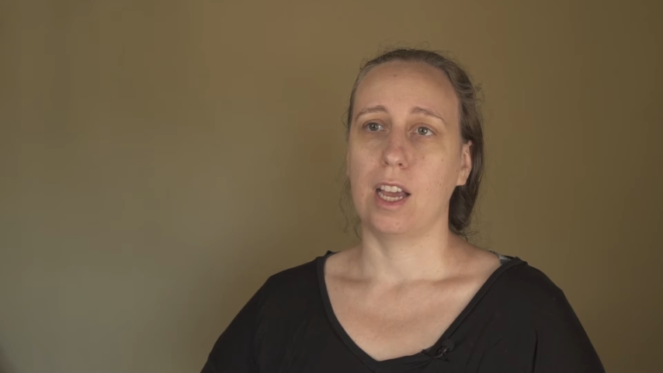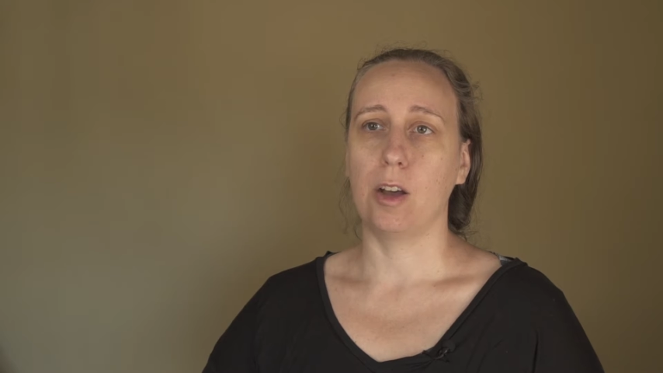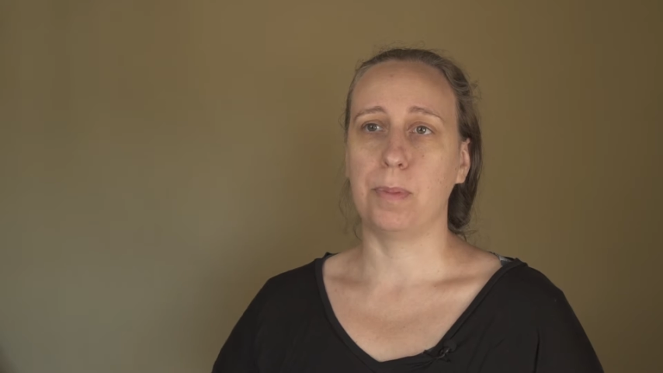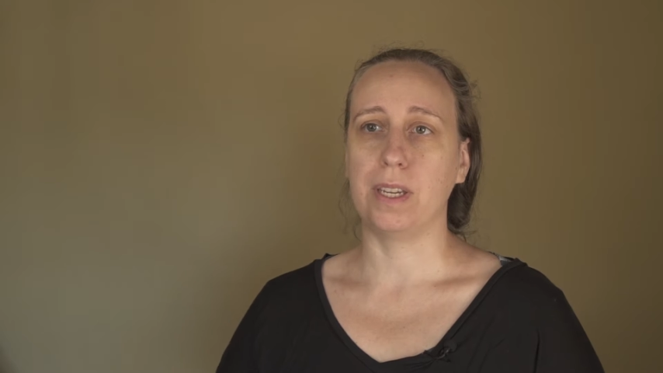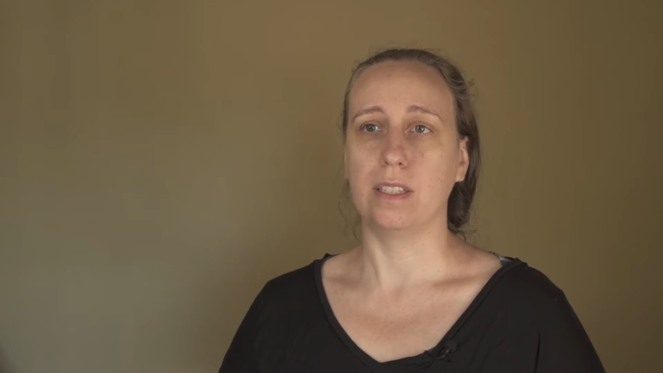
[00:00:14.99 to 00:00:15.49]

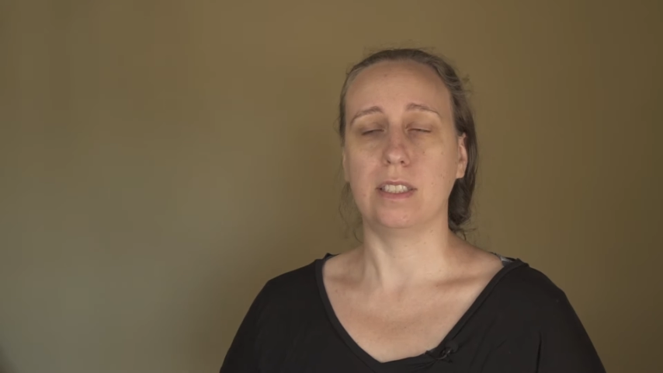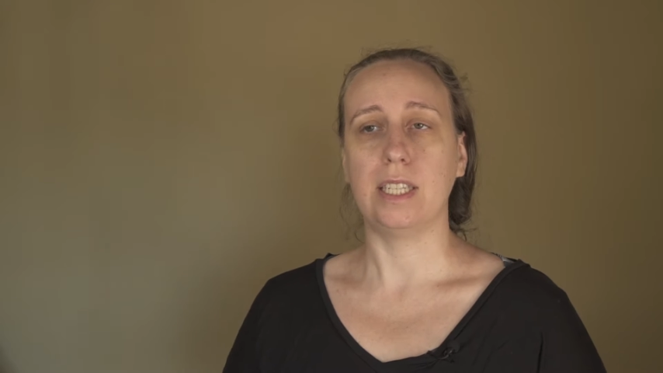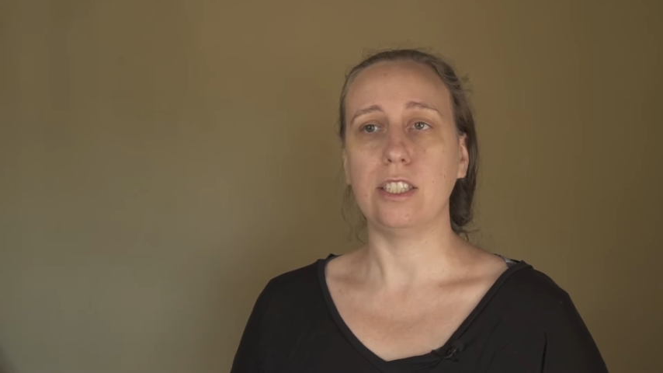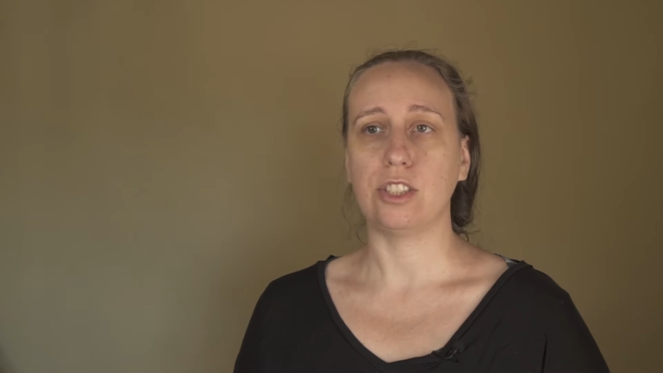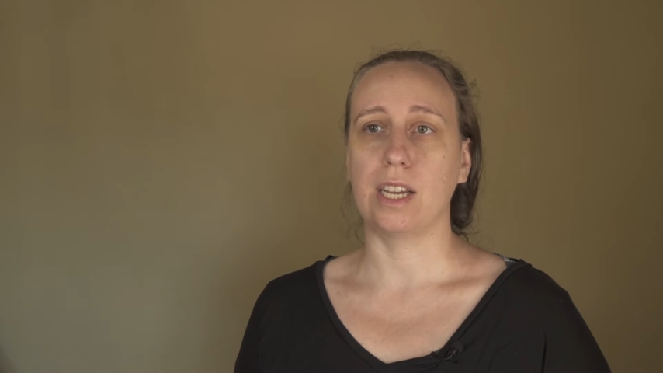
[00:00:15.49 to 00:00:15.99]
helping
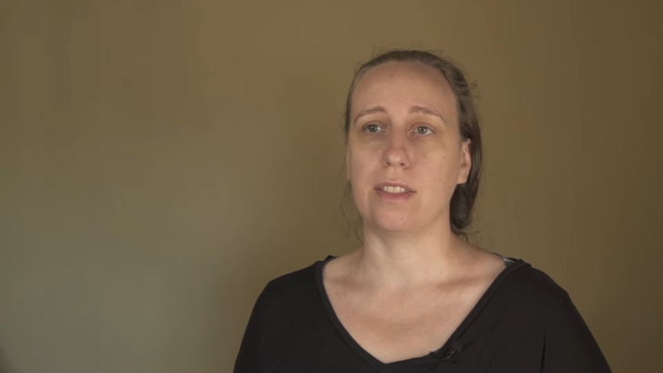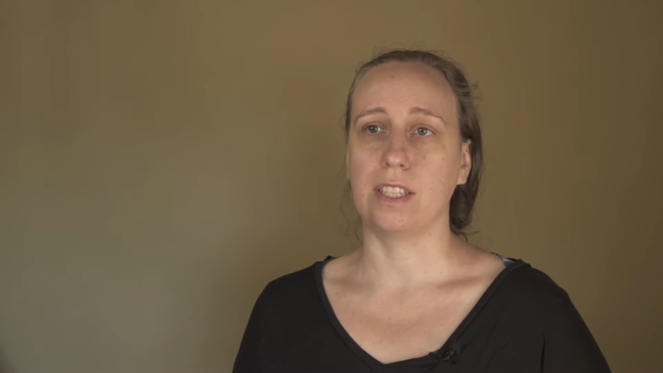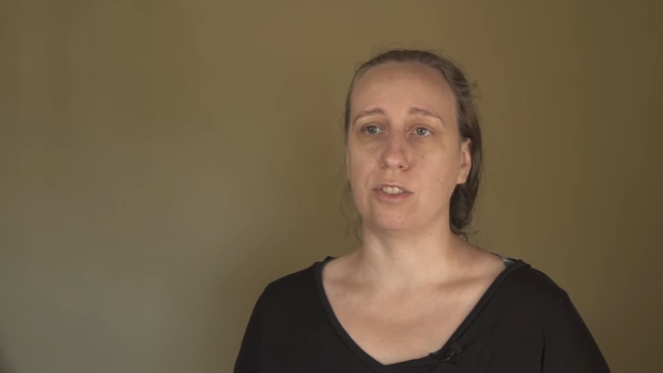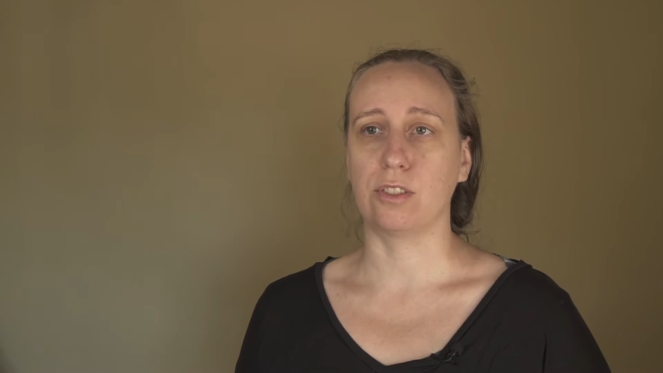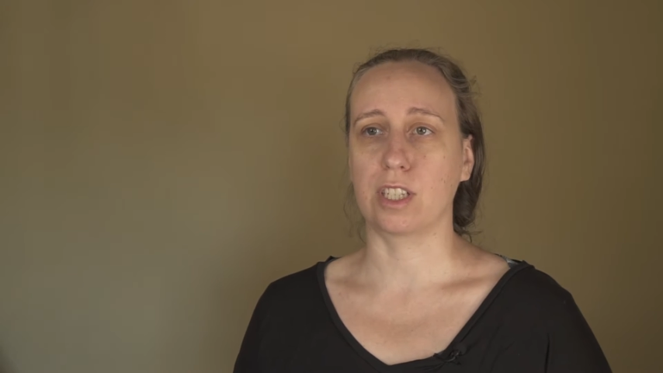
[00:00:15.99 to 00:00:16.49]
teach at
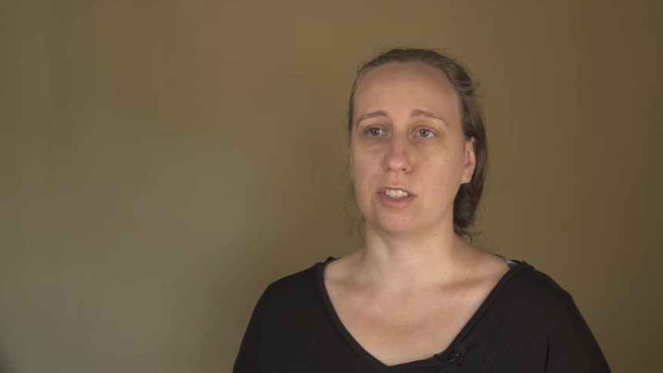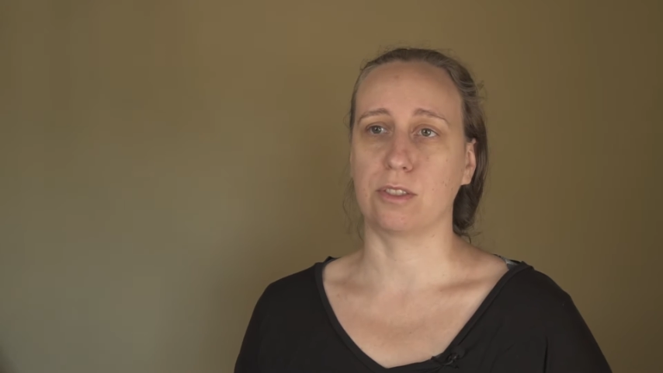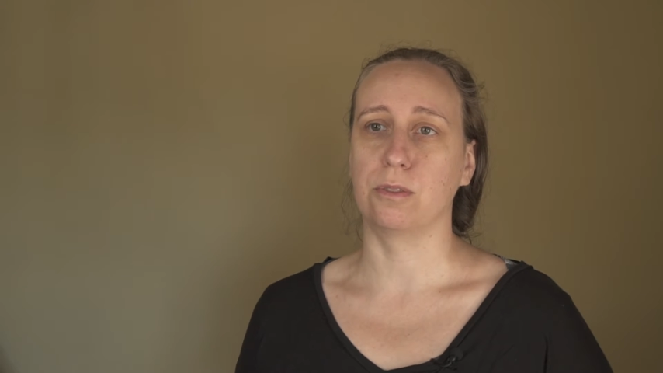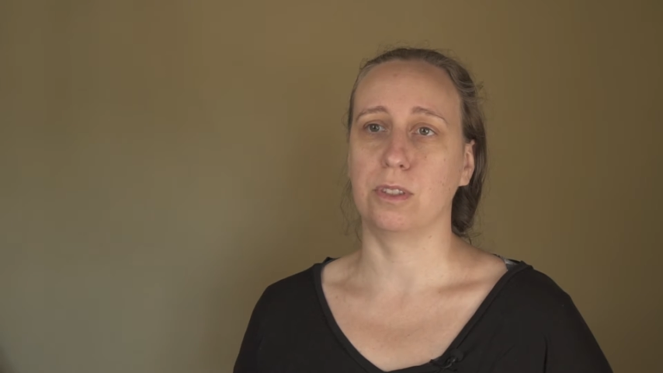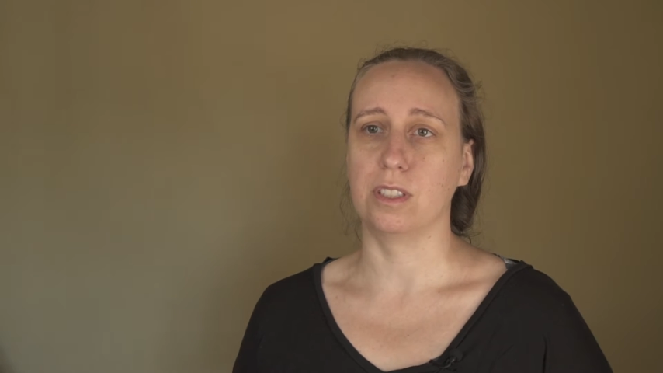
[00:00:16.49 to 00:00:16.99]
this circus
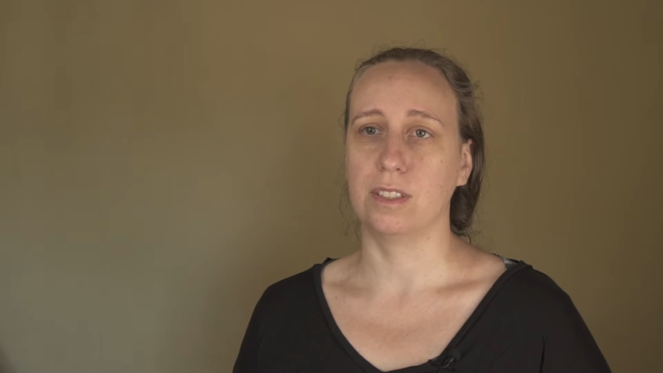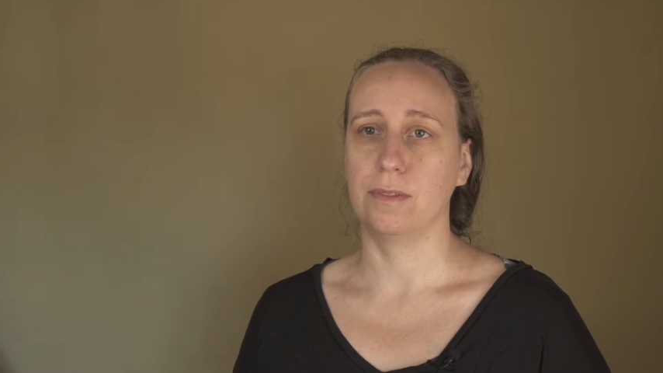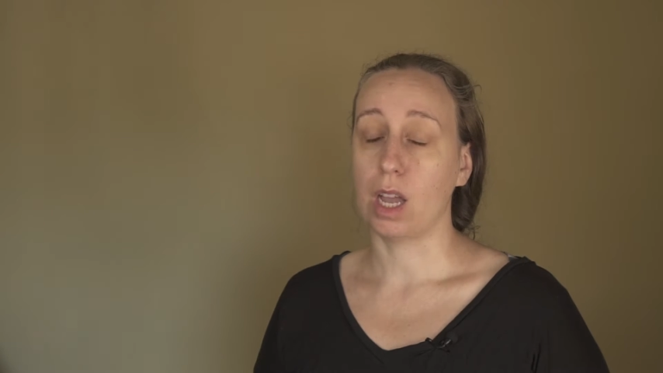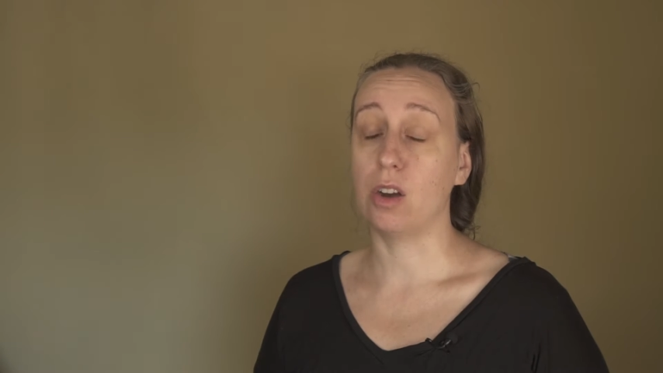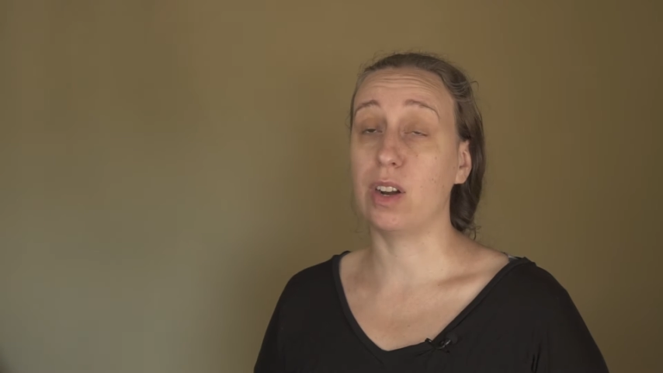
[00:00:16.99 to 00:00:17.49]
school.
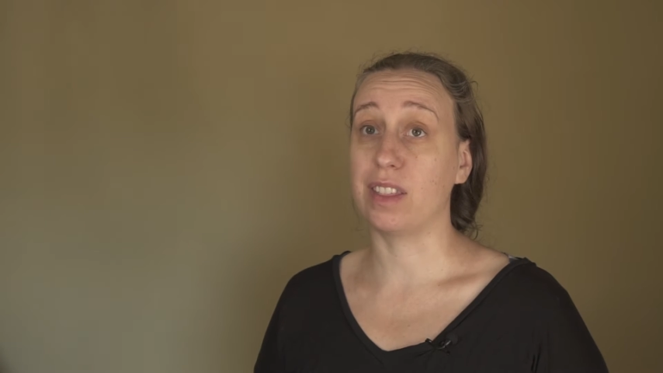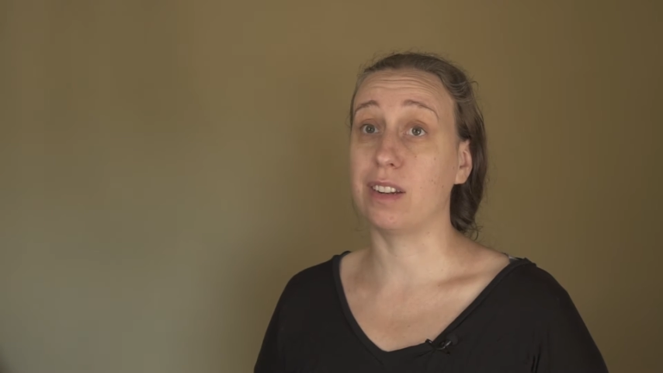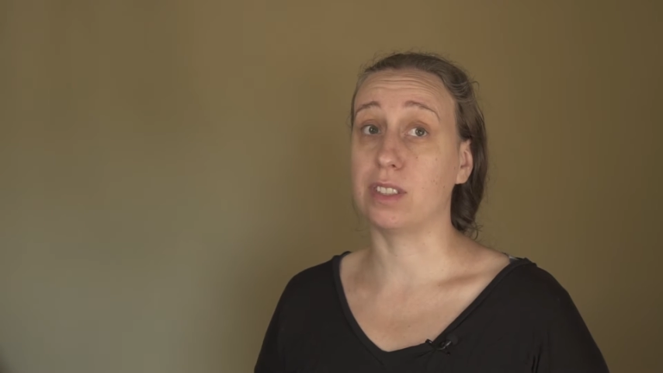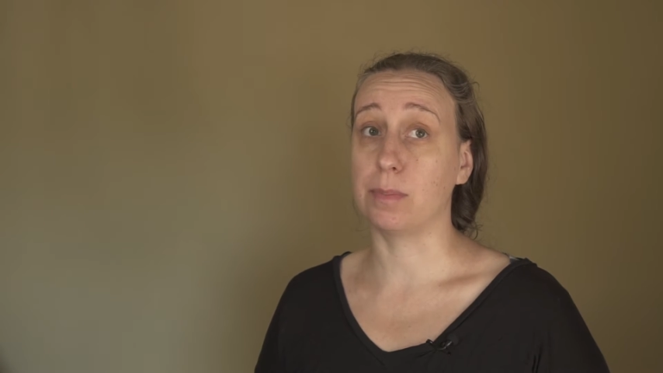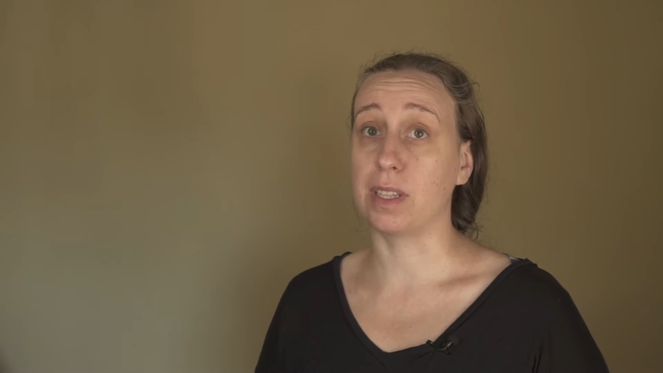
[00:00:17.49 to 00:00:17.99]
Oh, and I thought
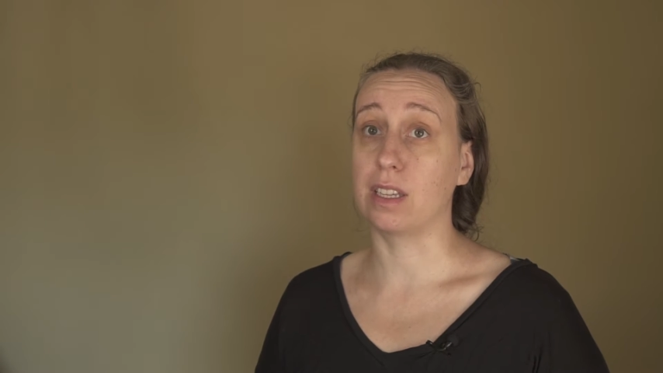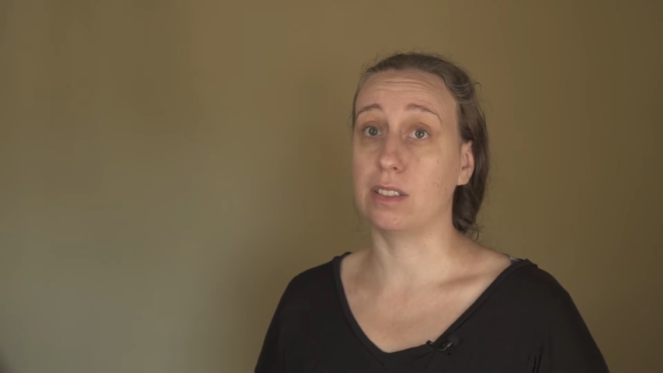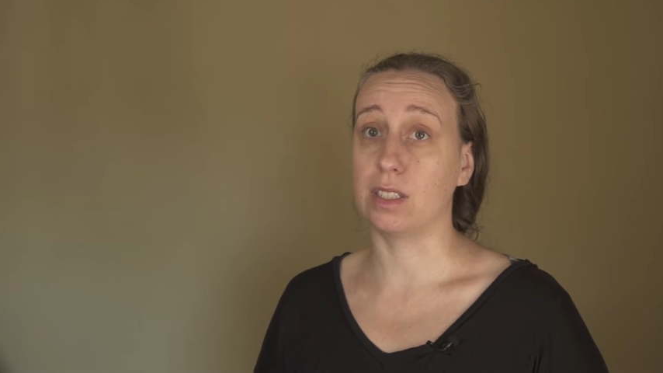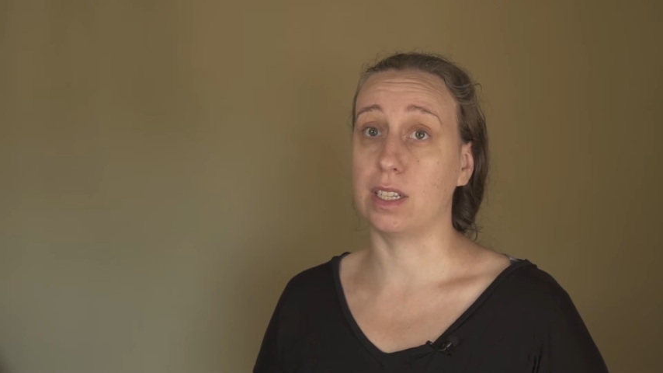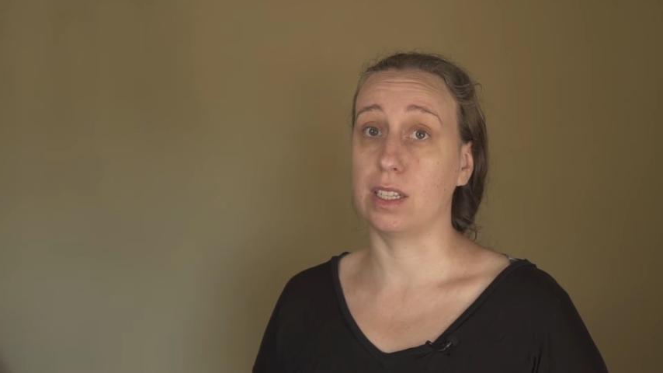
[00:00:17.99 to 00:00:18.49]
of something
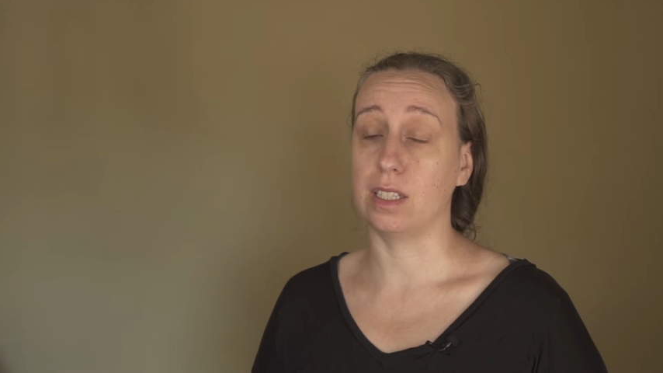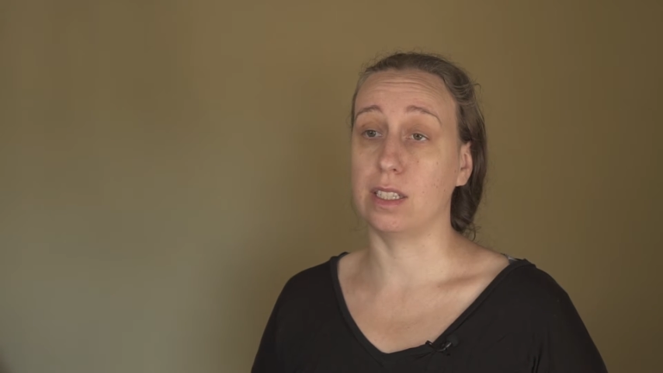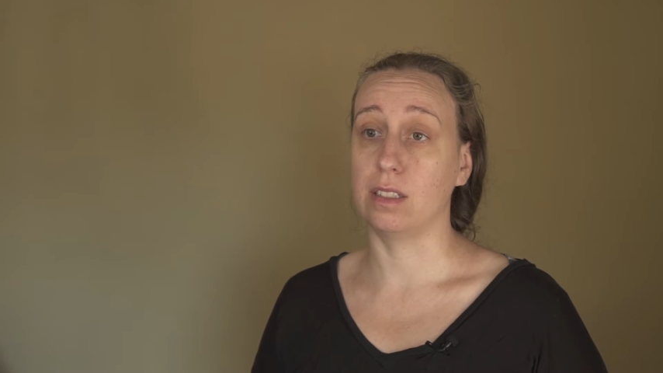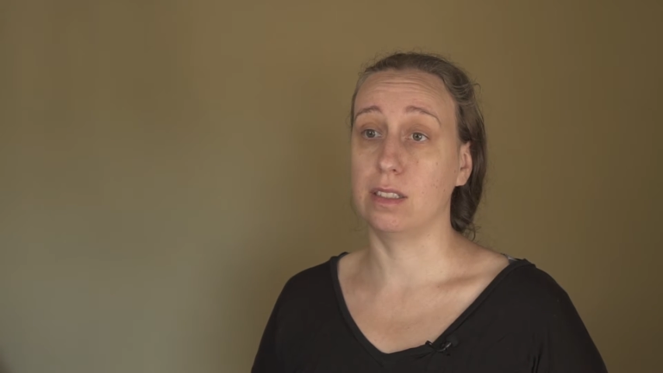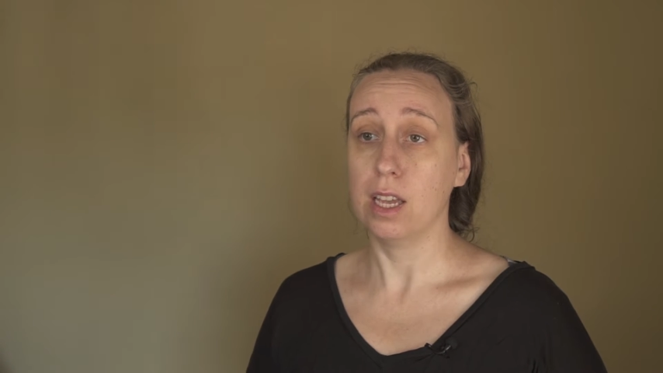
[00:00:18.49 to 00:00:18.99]
else that I did.